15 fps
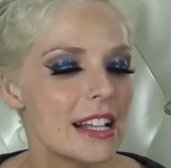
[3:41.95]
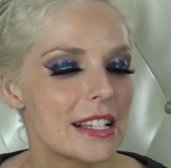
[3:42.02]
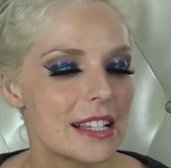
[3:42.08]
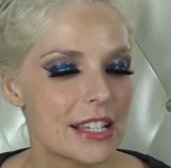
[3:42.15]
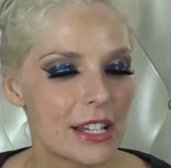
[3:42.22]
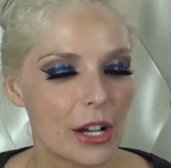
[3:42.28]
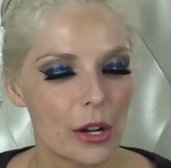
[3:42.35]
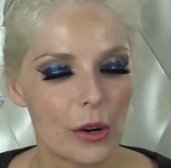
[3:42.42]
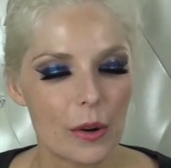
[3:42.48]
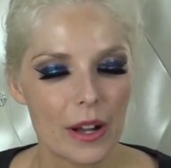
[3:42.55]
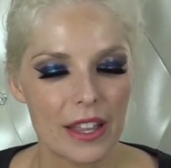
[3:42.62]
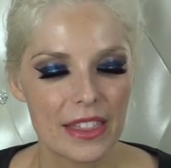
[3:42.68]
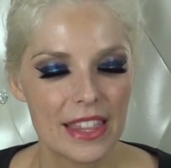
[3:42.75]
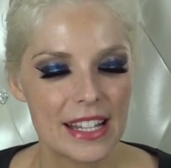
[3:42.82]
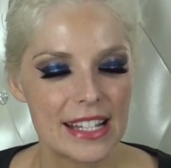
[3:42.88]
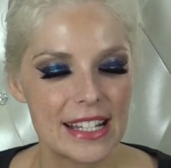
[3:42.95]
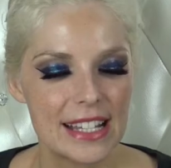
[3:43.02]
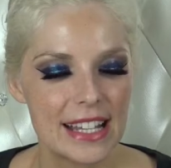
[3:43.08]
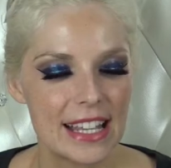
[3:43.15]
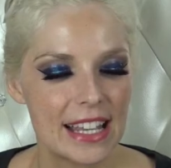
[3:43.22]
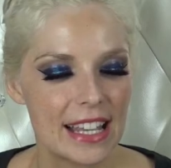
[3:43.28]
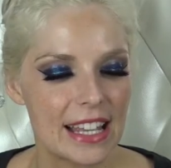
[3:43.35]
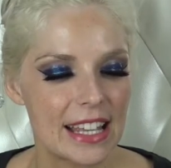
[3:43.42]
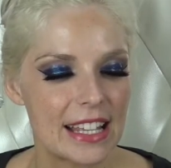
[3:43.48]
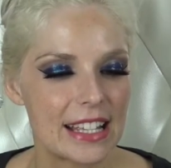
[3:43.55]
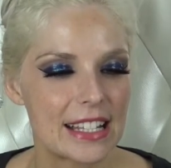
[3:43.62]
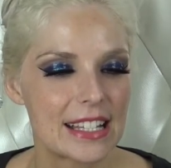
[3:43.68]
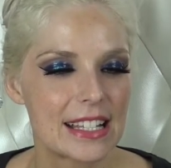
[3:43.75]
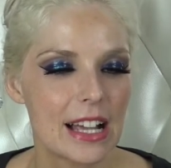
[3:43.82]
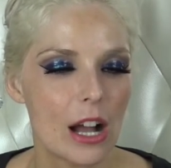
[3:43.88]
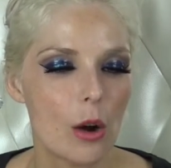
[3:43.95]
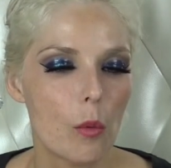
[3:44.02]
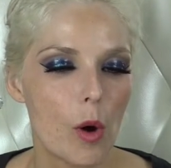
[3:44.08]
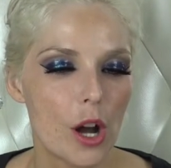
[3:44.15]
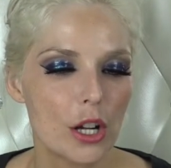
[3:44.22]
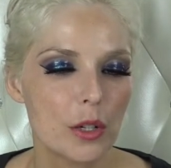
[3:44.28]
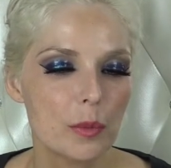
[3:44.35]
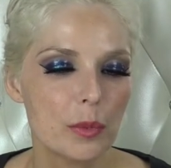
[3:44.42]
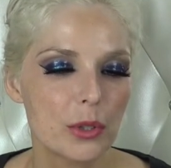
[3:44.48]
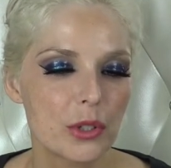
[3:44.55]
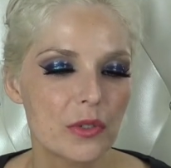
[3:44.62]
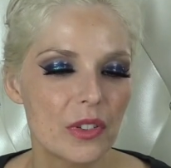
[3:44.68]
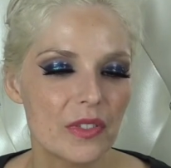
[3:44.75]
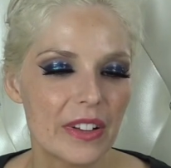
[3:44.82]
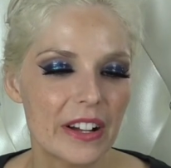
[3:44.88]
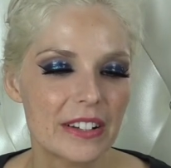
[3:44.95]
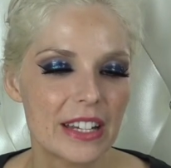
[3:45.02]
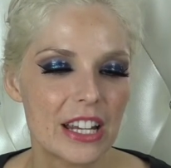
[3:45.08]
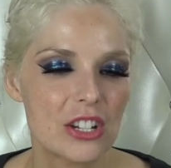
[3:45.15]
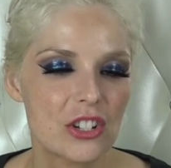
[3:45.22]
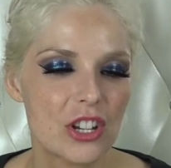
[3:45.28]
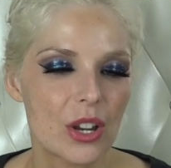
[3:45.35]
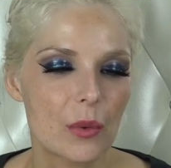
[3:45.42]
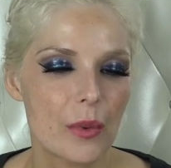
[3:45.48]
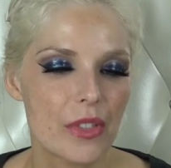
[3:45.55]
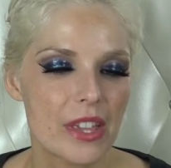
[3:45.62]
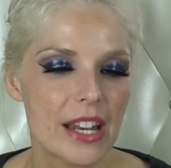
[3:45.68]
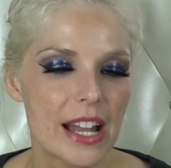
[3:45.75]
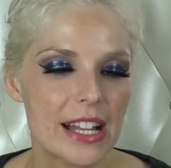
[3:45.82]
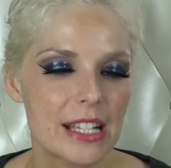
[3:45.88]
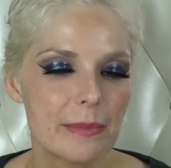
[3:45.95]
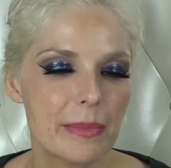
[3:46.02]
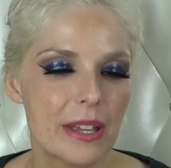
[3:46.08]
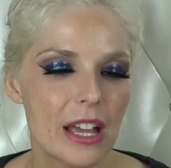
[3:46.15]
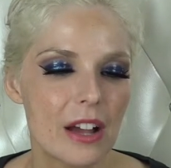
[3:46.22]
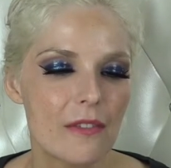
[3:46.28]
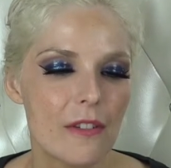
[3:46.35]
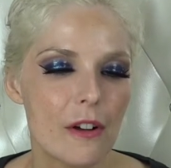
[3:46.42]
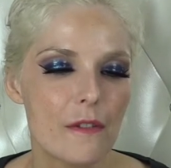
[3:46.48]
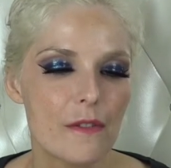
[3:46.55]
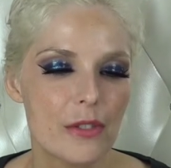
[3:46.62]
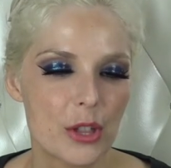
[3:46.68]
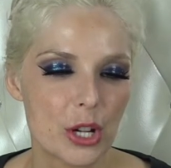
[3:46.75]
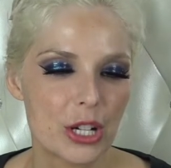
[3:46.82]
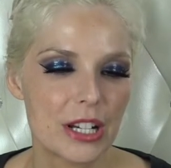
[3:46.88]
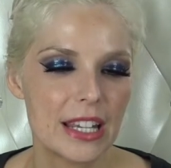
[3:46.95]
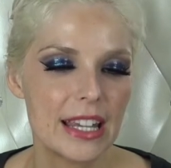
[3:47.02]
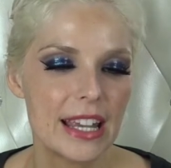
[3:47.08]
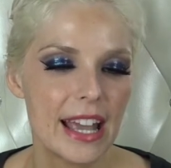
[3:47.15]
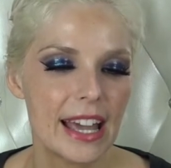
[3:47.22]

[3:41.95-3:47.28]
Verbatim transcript: So this is a waterproof foundation with an SPF of 30,